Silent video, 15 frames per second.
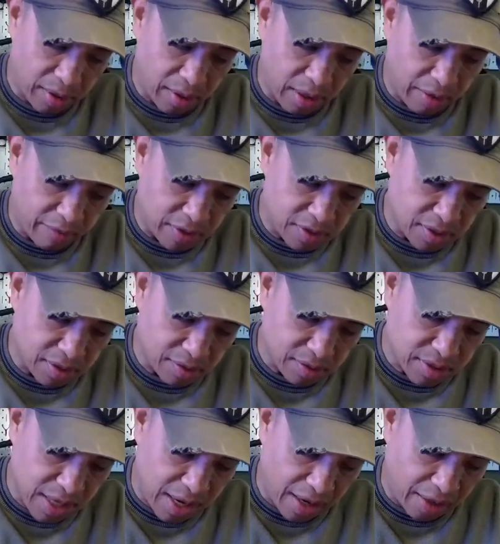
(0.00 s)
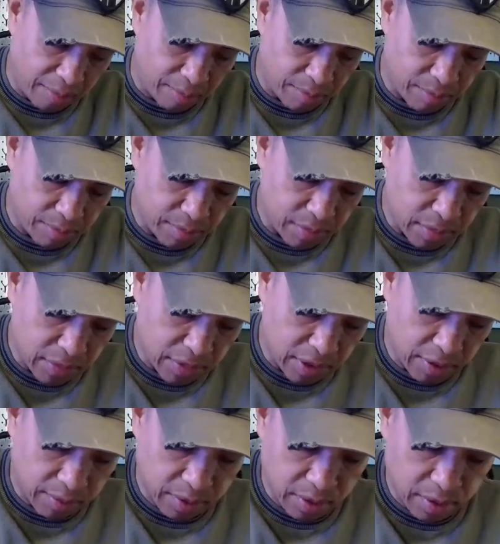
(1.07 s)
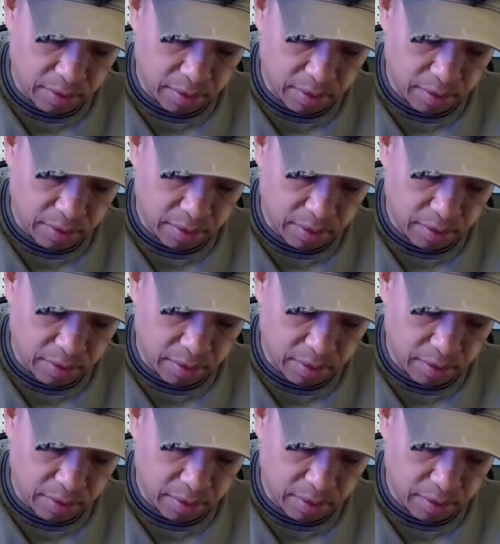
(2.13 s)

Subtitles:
every single time. There we go.